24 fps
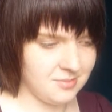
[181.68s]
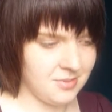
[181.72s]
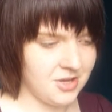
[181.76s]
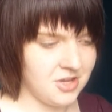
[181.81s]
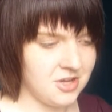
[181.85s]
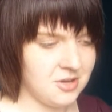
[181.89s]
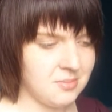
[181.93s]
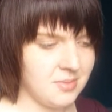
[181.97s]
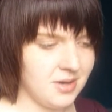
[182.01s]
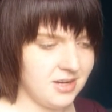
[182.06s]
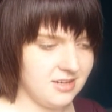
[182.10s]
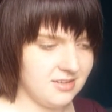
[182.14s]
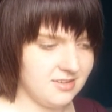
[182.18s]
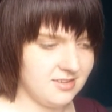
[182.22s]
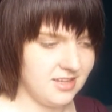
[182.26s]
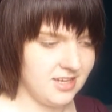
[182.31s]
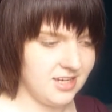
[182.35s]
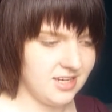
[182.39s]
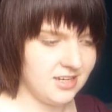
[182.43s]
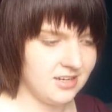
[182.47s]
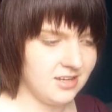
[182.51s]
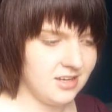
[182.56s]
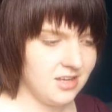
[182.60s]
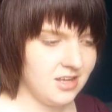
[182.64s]
in my own
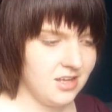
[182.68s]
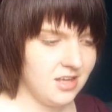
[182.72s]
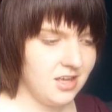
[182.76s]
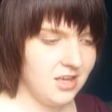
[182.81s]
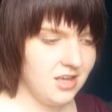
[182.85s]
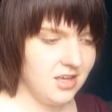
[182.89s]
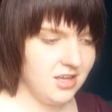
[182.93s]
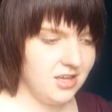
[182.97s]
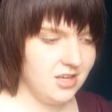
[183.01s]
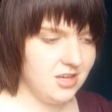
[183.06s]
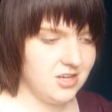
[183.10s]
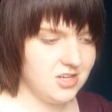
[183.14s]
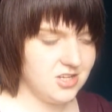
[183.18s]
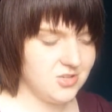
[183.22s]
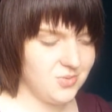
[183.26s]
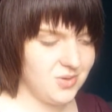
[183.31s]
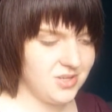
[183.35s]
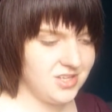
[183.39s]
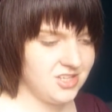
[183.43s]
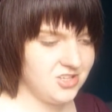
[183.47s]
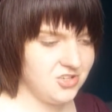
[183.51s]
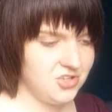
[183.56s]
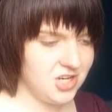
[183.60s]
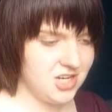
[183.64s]
magazine, as
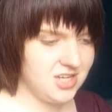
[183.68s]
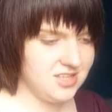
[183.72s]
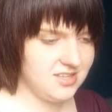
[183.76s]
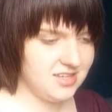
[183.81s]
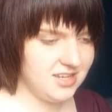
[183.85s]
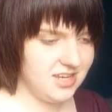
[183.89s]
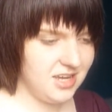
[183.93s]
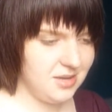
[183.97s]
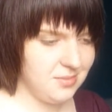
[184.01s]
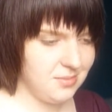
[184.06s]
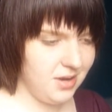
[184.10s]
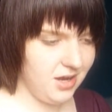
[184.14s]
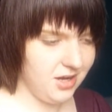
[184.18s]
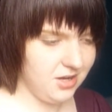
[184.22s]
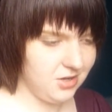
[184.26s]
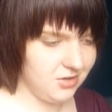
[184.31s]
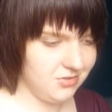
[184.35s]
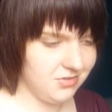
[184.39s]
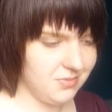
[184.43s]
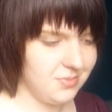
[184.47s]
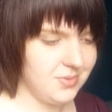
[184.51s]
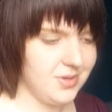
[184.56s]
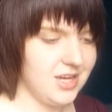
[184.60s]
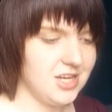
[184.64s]
well as trying to keep my
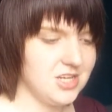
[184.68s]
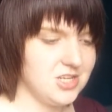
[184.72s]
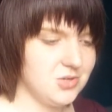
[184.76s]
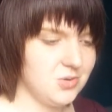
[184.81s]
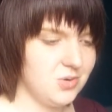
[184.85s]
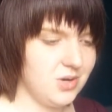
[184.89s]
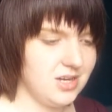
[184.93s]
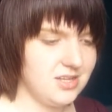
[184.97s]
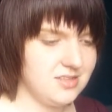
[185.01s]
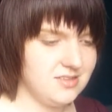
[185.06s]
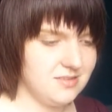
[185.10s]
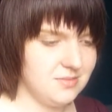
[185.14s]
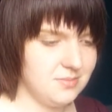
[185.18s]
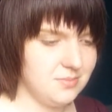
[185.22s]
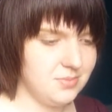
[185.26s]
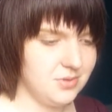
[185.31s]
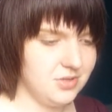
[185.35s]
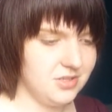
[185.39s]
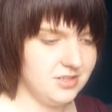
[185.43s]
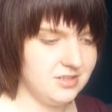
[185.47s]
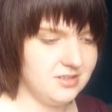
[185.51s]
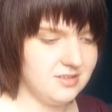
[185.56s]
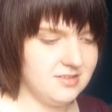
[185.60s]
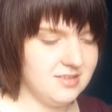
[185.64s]
cover page quite
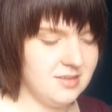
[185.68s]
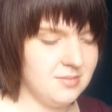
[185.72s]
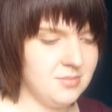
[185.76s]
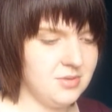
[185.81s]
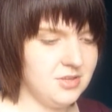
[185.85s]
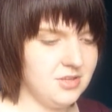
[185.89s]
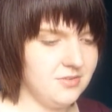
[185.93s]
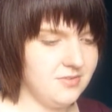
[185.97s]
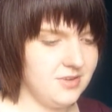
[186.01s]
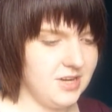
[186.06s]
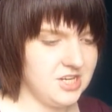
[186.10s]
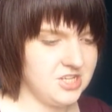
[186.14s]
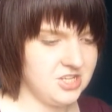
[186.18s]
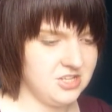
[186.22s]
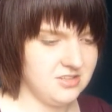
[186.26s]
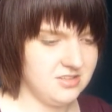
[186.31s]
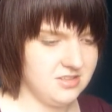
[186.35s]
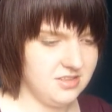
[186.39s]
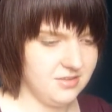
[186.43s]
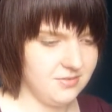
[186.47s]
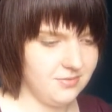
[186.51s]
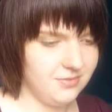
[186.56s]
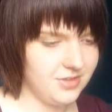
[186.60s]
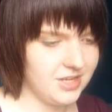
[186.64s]
simple in a similar fashion
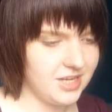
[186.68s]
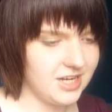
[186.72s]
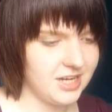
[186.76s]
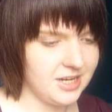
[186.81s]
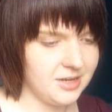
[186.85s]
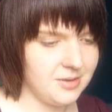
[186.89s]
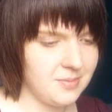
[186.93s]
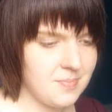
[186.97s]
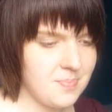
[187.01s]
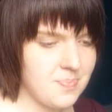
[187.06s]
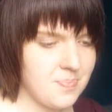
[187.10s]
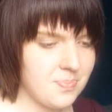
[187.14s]
to The Fly.